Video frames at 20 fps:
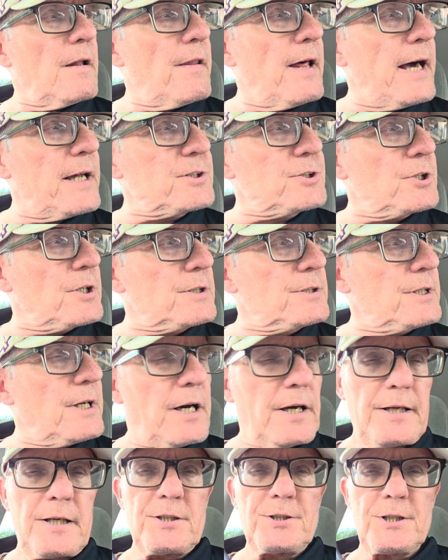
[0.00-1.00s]
That should
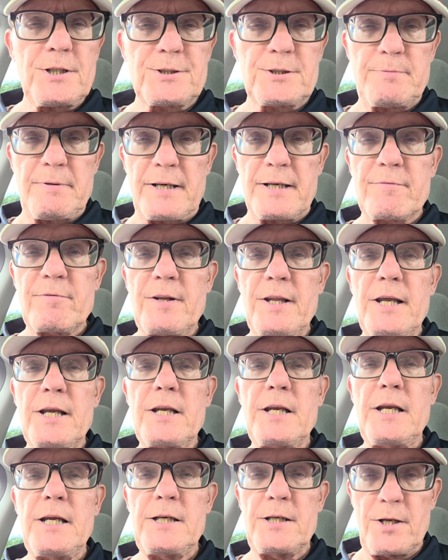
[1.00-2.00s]
tell you just about
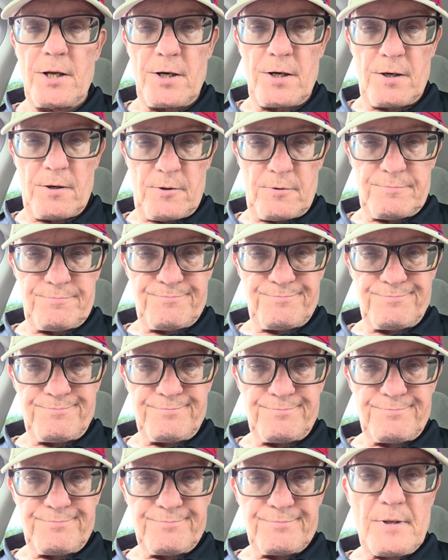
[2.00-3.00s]
everything you need to know
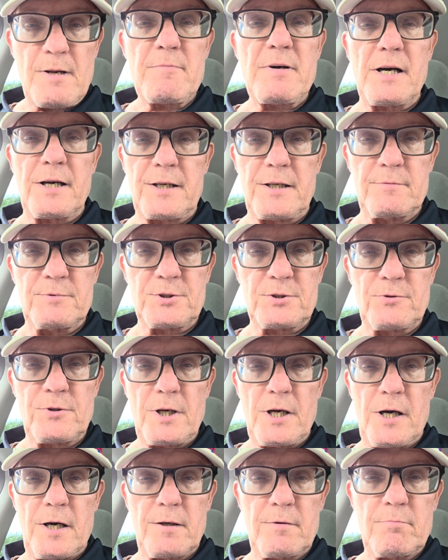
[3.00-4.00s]
about Kim
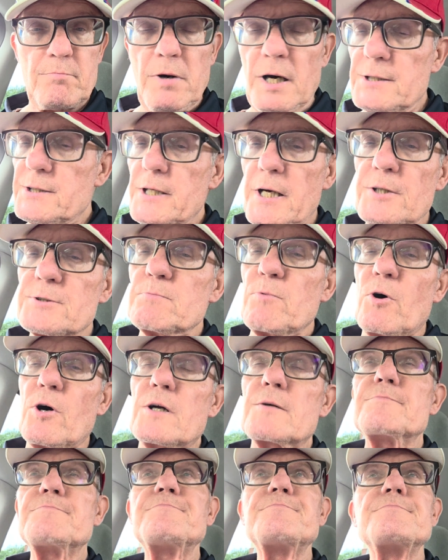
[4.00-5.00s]
Soo-hyun. But there's
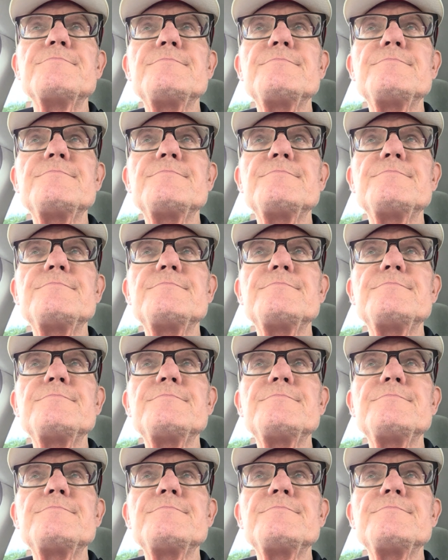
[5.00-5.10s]
more.